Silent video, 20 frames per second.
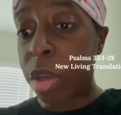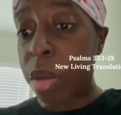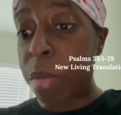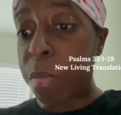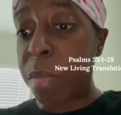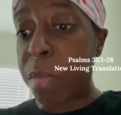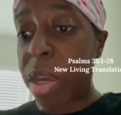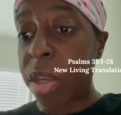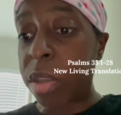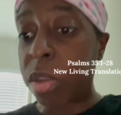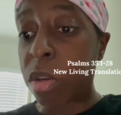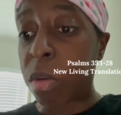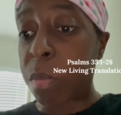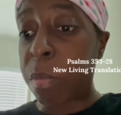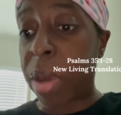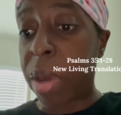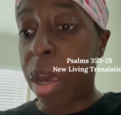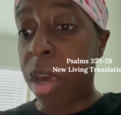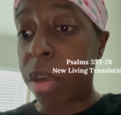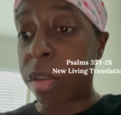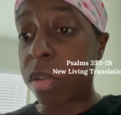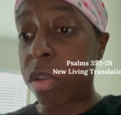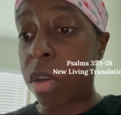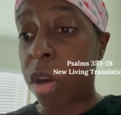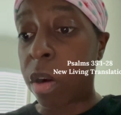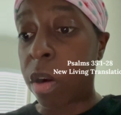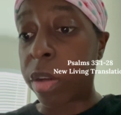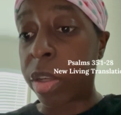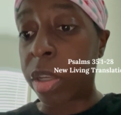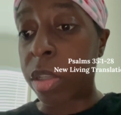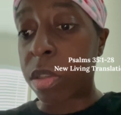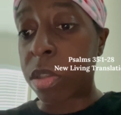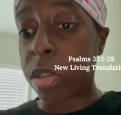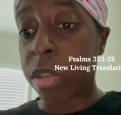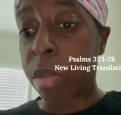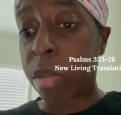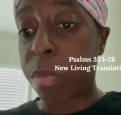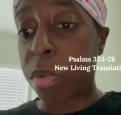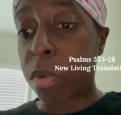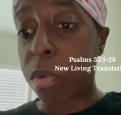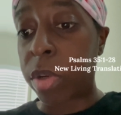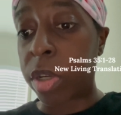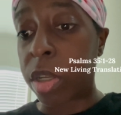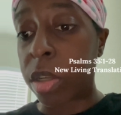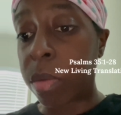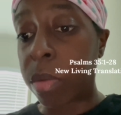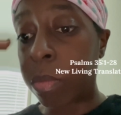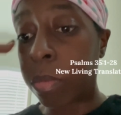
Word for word: Make their path dark and slippery.